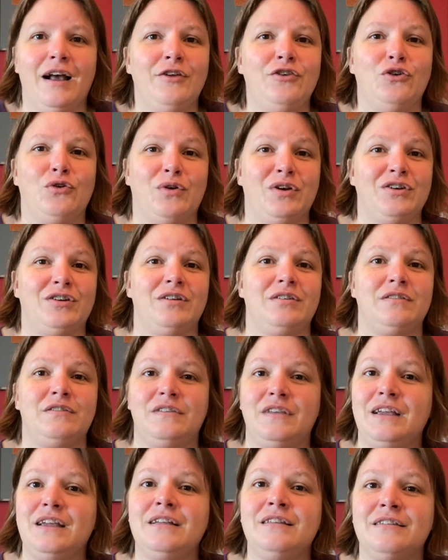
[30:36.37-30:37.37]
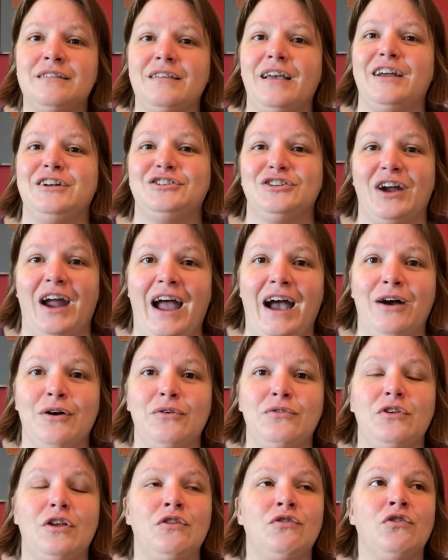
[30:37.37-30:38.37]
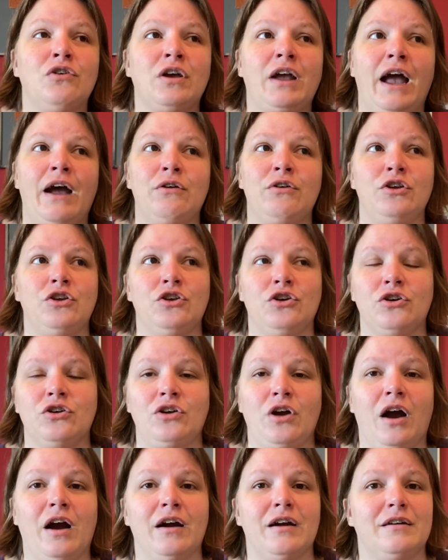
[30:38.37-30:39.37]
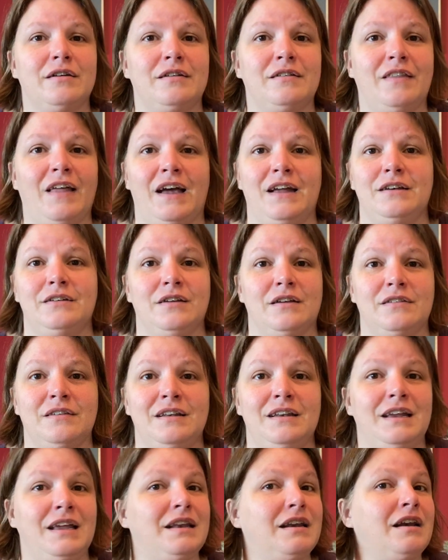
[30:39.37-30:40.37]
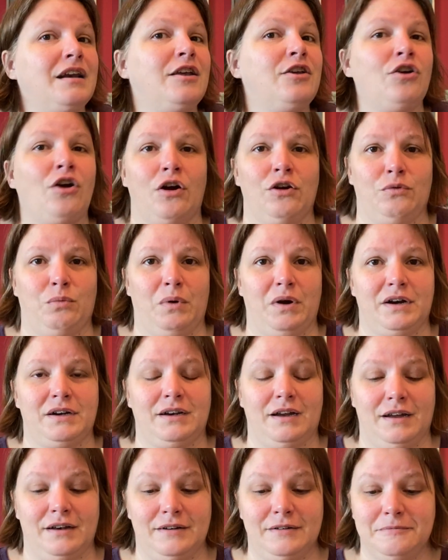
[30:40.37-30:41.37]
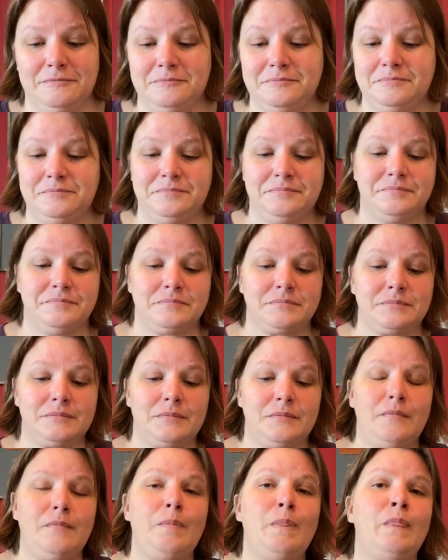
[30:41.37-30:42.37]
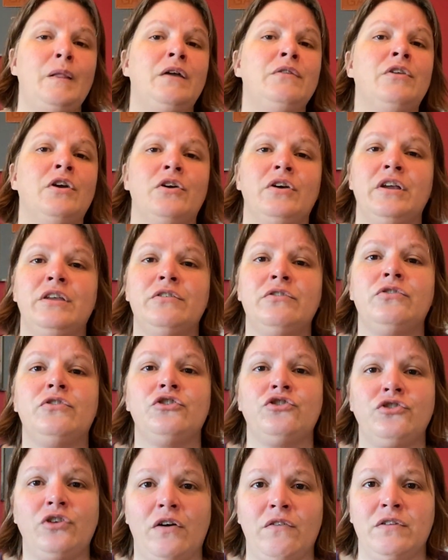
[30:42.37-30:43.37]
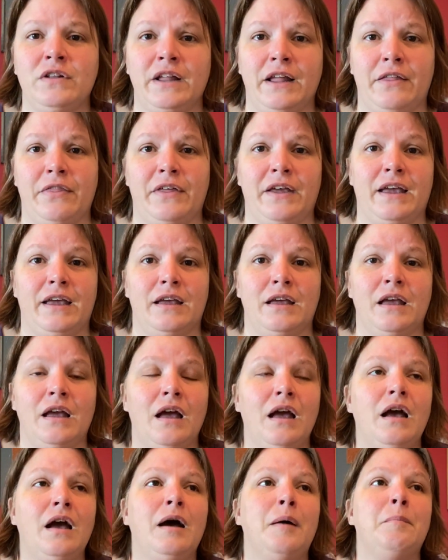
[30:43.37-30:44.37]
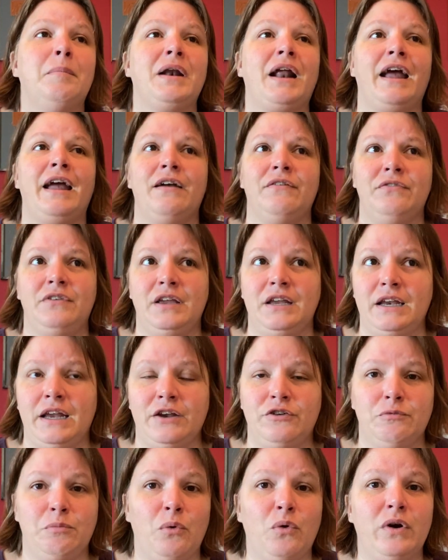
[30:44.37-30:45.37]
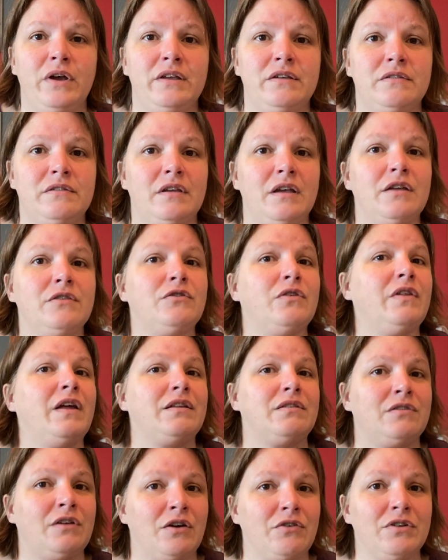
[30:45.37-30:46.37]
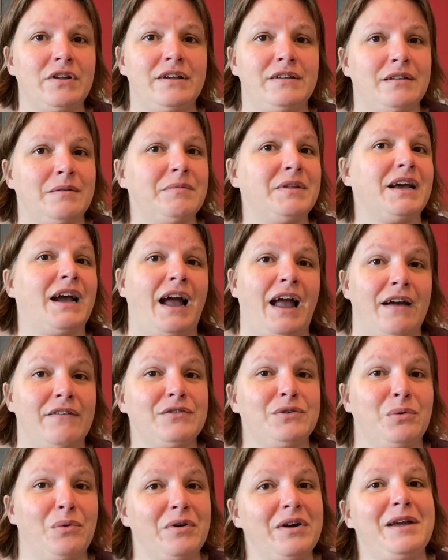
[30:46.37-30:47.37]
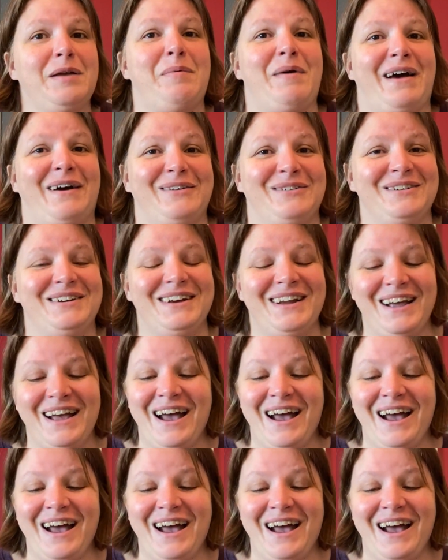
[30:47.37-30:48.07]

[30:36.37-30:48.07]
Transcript: You can just sit inside your house and look out at your yard that doesn't need any yard work done. There is the shoveling thing, but I have teenage boys, so that's not really something I have to worry about.